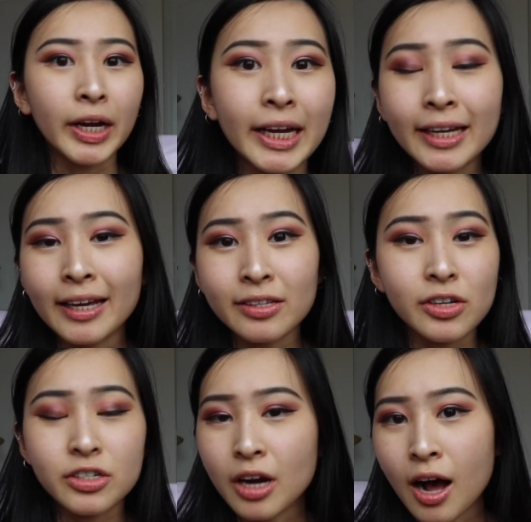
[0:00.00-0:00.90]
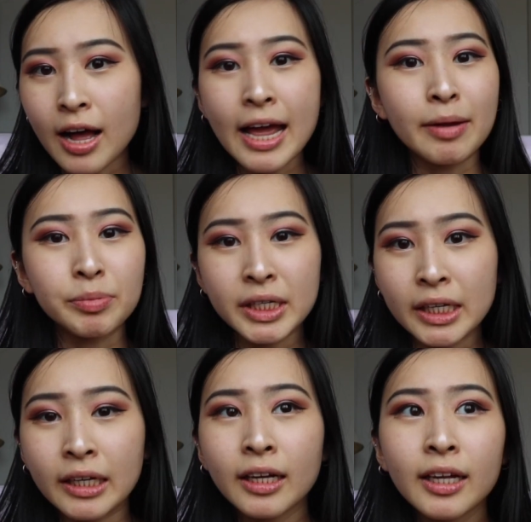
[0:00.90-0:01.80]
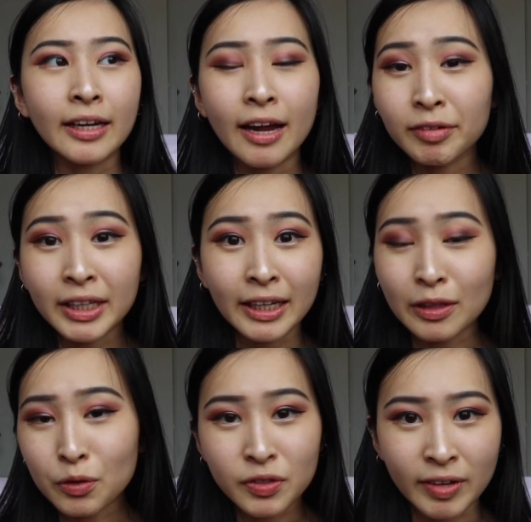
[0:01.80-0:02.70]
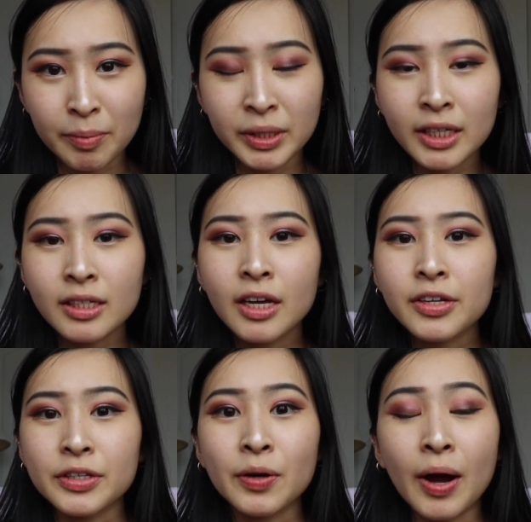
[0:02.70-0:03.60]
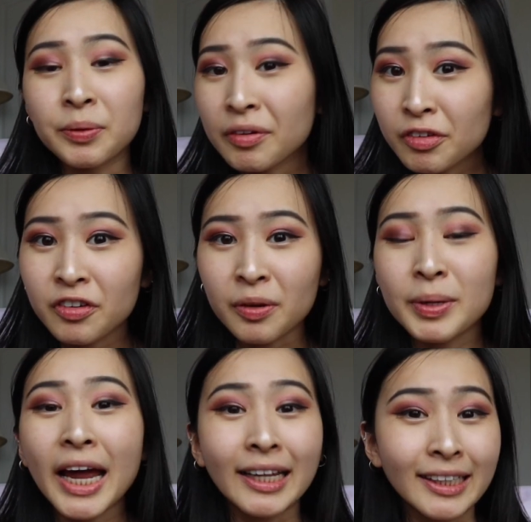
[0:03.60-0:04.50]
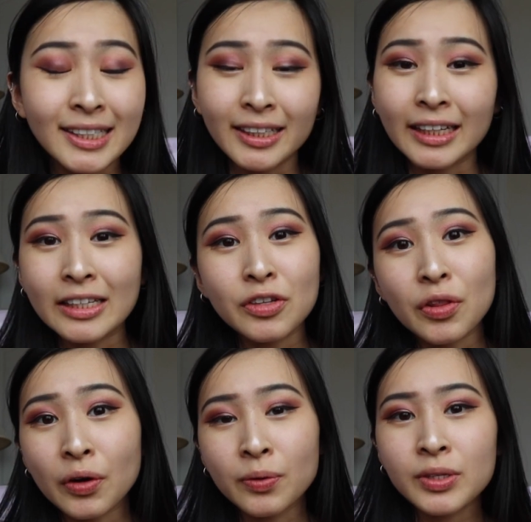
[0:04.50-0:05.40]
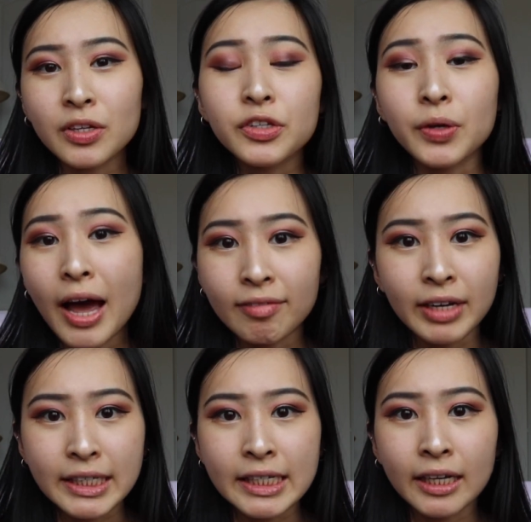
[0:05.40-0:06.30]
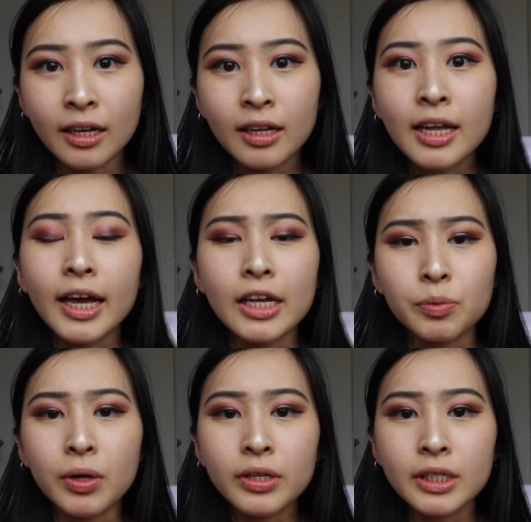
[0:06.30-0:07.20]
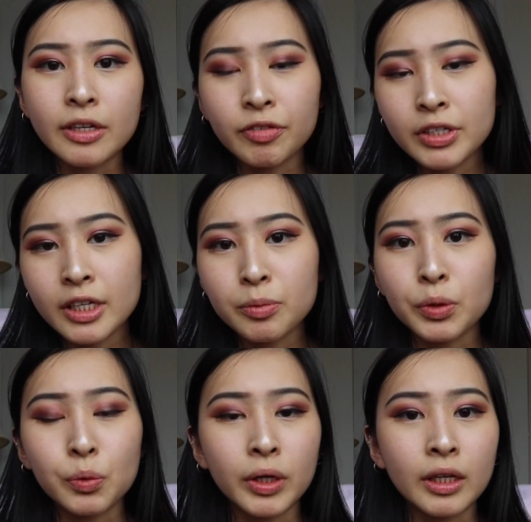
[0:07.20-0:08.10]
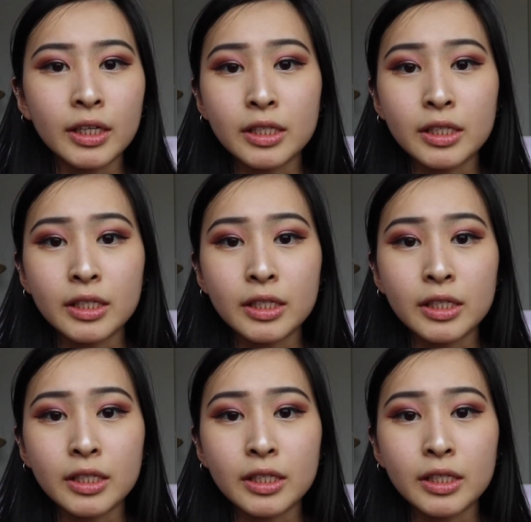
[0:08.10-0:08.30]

are AES, SHA, MD, and everything in those families. So I would definitely recommend at least looking into those so you have an idea, as well as the differences between